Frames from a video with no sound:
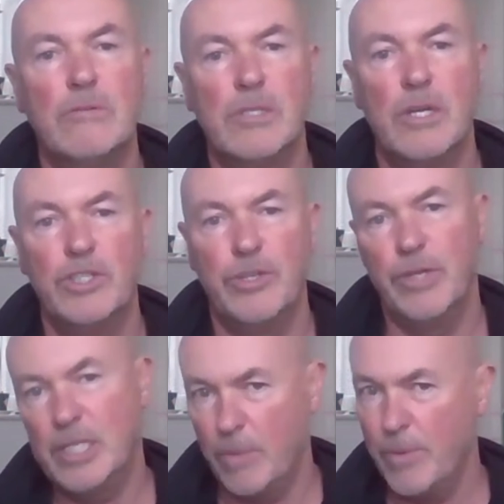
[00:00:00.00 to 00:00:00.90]
So during
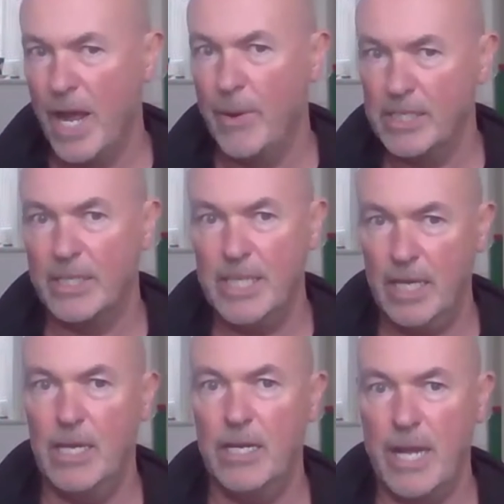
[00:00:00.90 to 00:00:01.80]
the summer now, I'll start
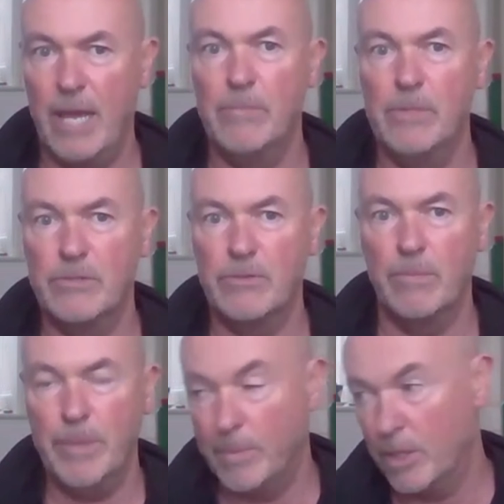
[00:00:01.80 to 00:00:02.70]
taking names.
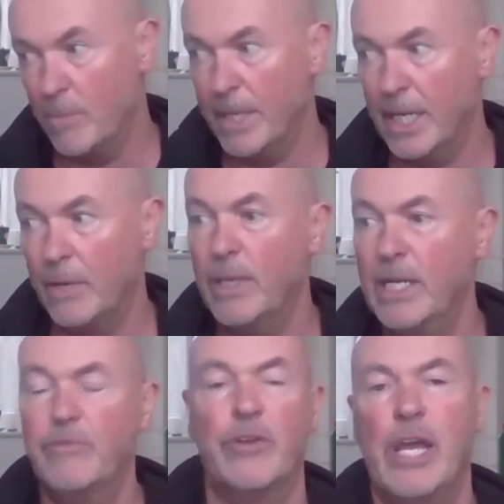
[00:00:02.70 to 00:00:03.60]
Some people coming in will
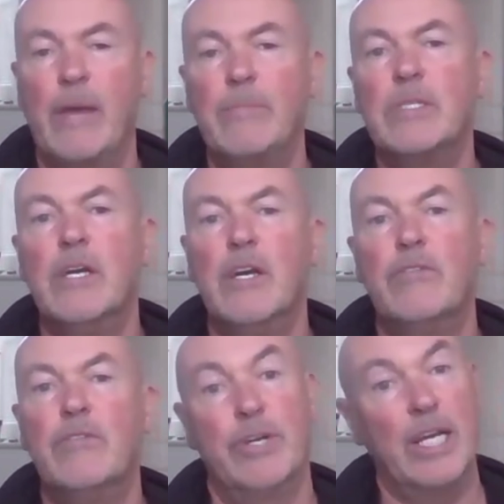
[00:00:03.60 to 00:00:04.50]
leave their names
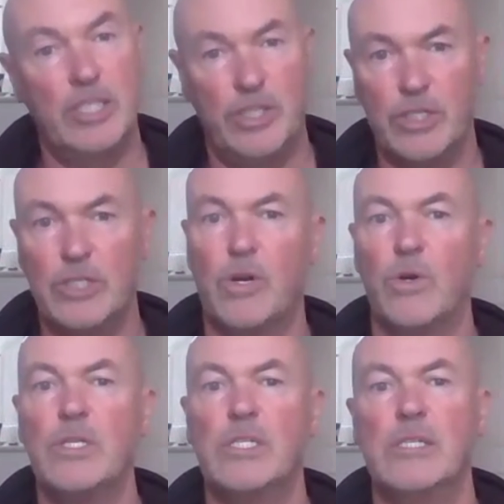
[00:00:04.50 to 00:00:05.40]
for next year's
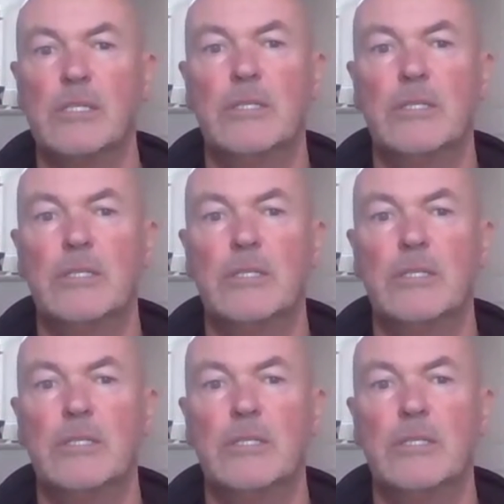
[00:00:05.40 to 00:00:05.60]
course, and,